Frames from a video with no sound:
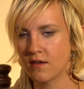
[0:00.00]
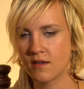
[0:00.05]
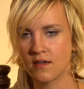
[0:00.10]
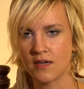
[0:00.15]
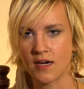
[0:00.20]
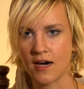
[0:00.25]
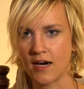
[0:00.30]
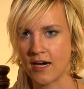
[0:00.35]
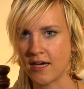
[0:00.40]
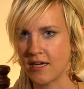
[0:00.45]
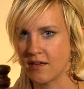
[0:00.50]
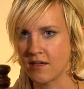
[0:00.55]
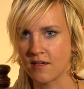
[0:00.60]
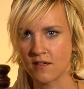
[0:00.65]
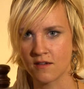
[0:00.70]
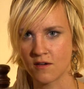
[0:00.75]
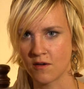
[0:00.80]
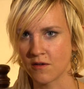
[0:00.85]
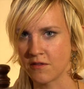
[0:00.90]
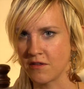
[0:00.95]

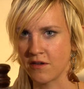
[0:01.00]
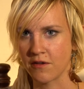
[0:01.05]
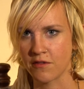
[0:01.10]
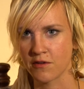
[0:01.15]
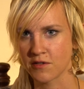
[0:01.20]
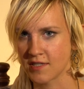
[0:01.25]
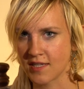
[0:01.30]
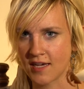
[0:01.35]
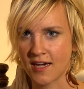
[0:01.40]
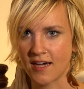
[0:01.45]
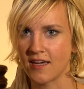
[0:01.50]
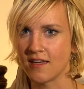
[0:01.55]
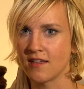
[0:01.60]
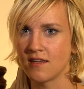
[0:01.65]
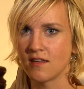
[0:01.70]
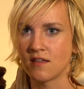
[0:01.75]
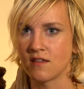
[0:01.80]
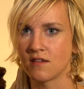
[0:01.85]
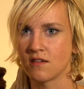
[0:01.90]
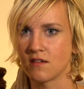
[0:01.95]
guide on the other side
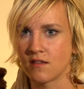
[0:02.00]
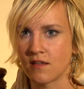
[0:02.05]
and